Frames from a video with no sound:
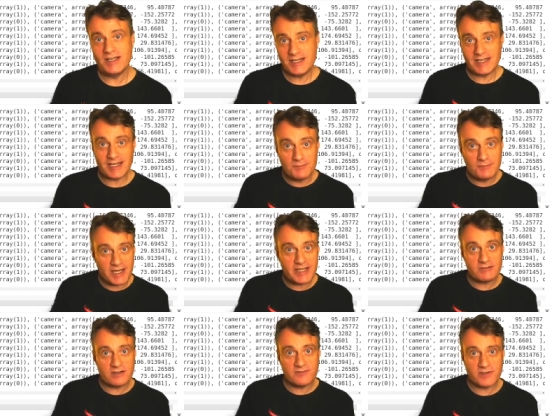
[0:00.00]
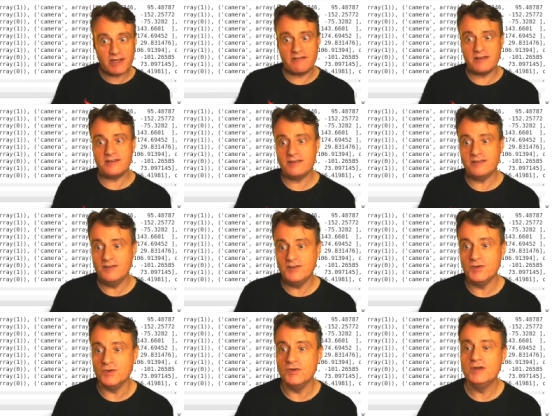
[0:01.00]
little Minecraft character can
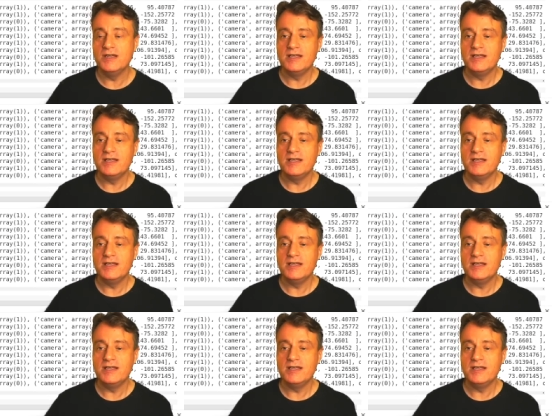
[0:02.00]
do,